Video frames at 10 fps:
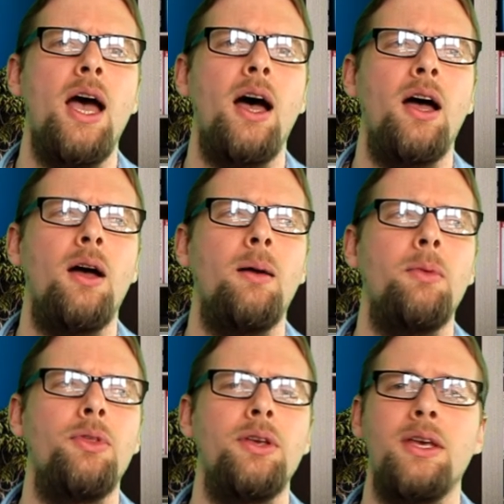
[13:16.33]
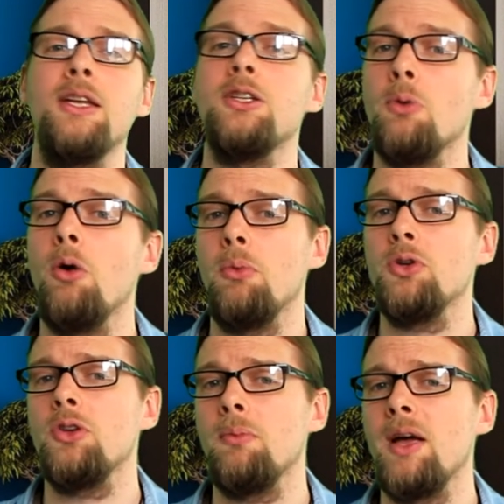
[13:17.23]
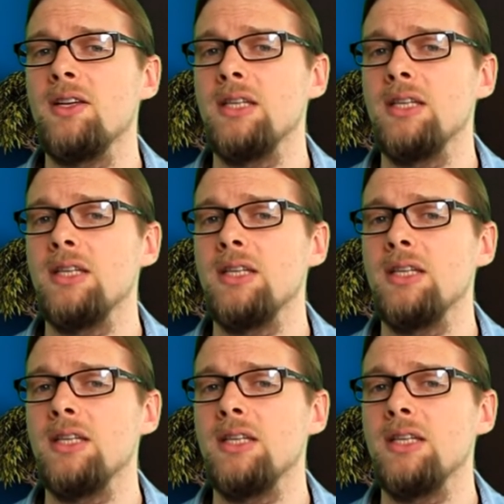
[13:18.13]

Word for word: that gains more muscle mass